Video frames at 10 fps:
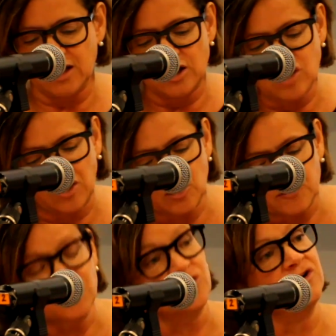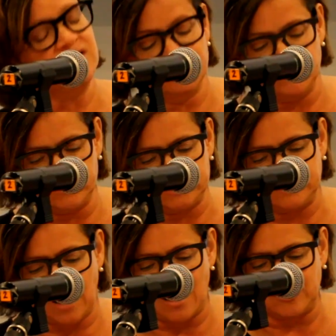Not an Alternative looked at
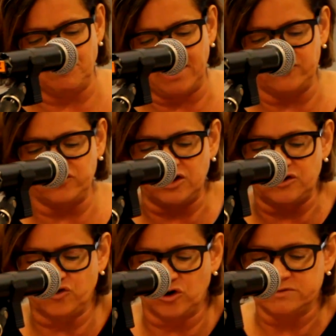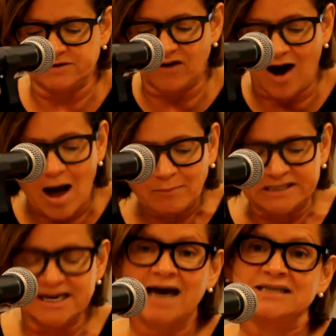the occupation in terms of common
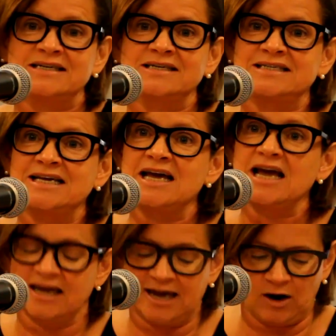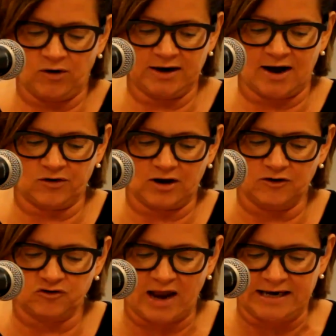tactics carried out
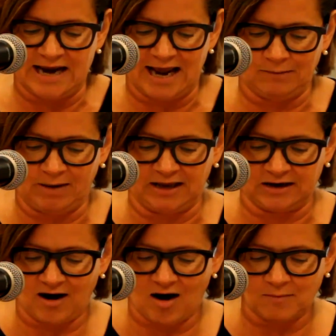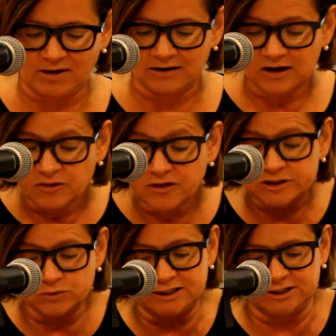under a name in common.
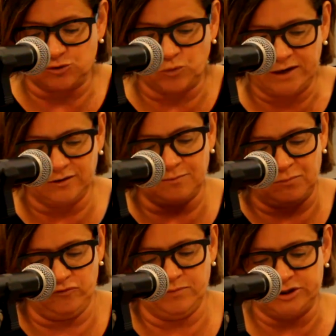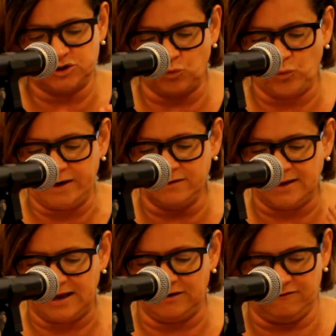This was the movement's
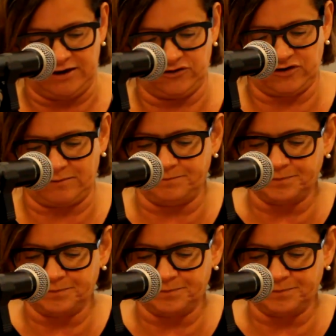real innovation.